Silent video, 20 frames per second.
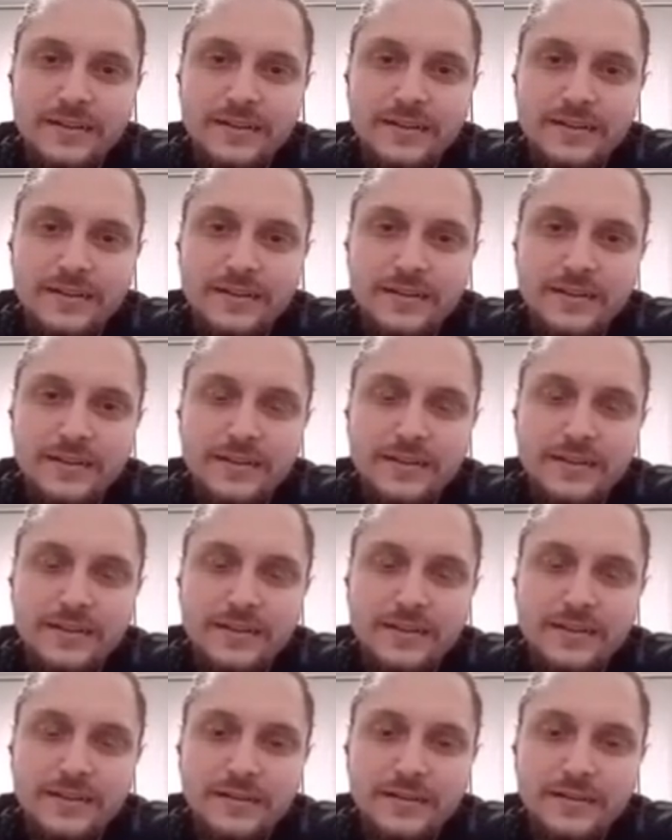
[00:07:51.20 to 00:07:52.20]

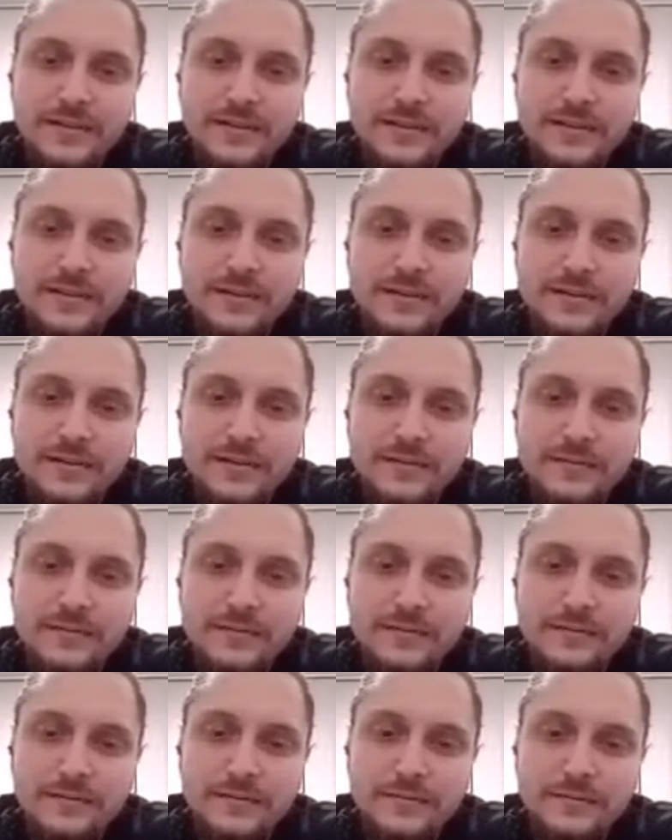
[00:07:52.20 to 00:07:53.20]

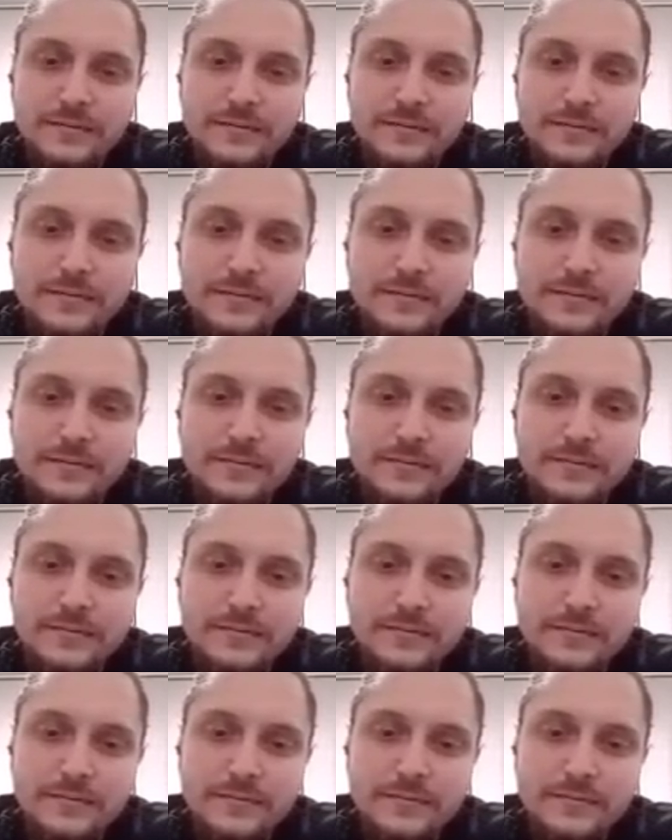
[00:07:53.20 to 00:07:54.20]

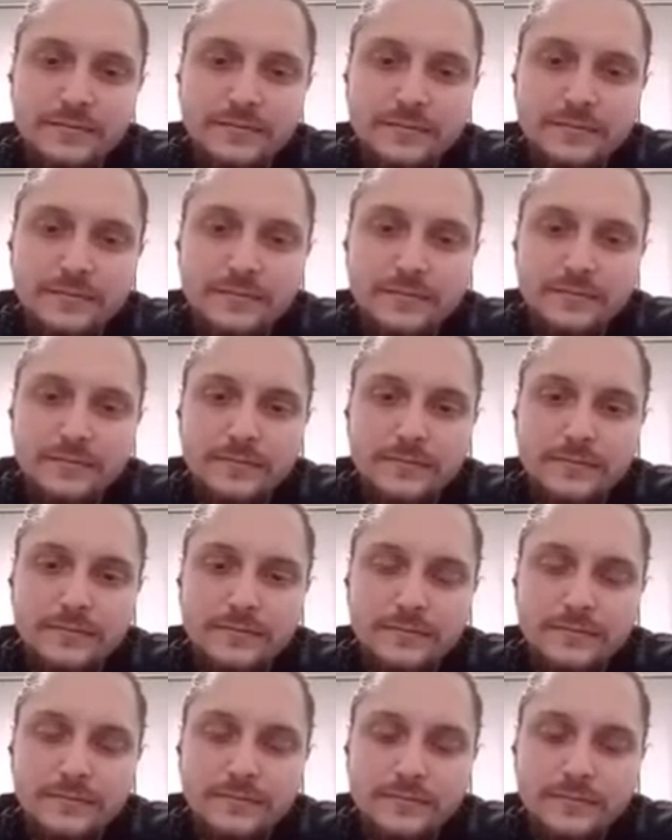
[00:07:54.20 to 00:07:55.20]

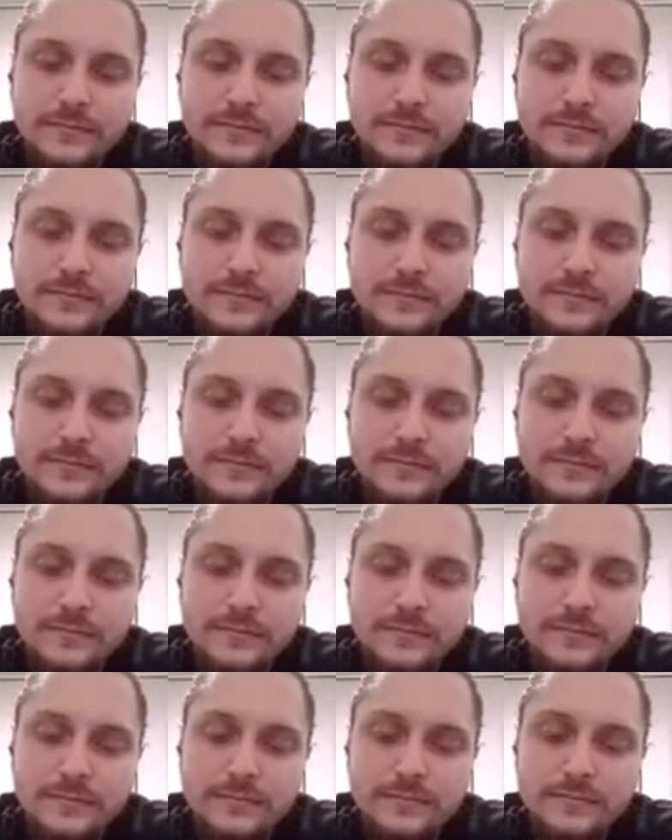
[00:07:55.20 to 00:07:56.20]

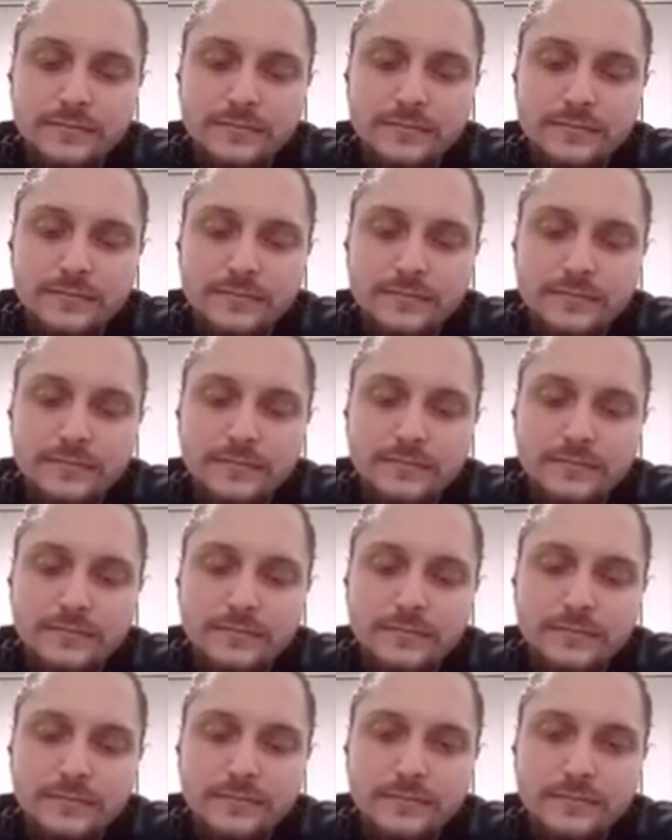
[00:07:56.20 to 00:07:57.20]

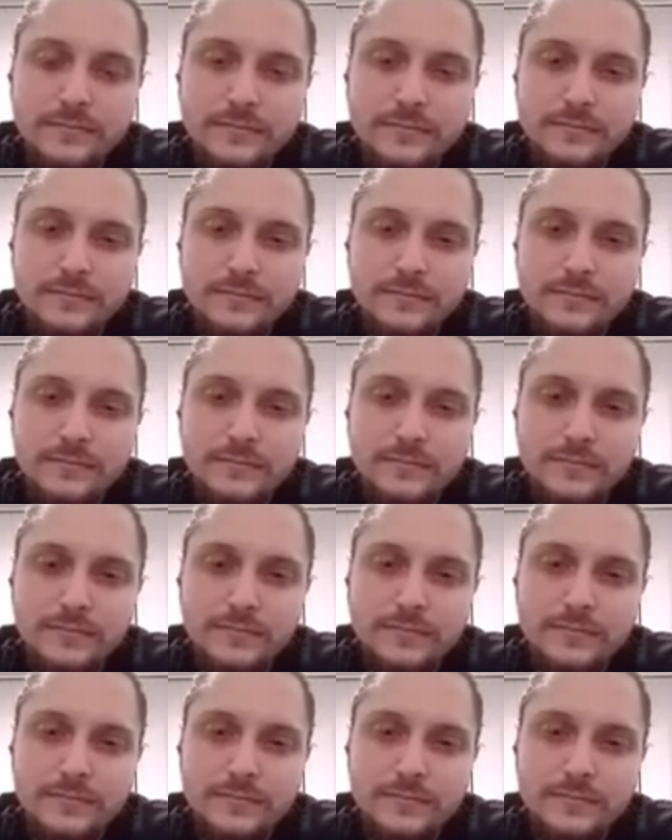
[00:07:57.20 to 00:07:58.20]

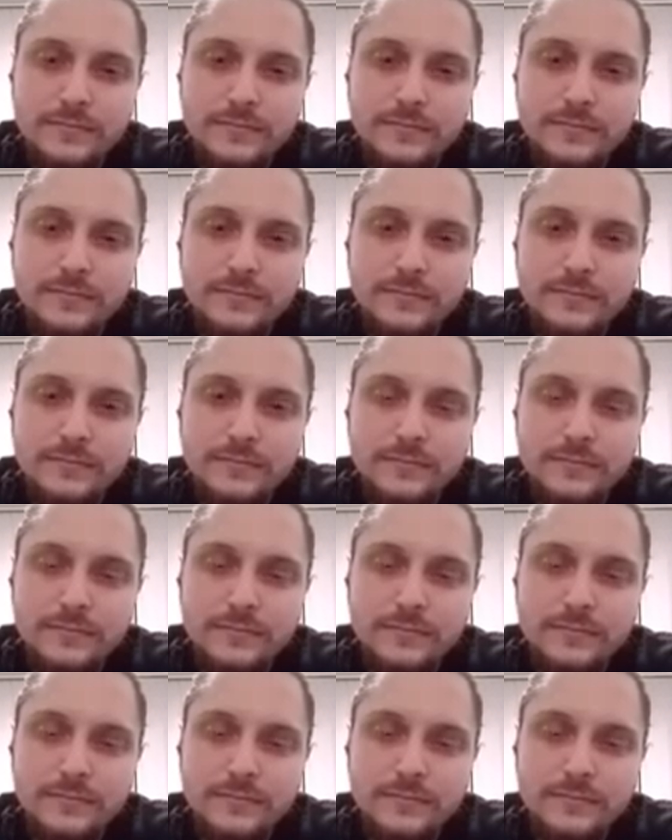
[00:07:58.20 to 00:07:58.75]
(not speaking)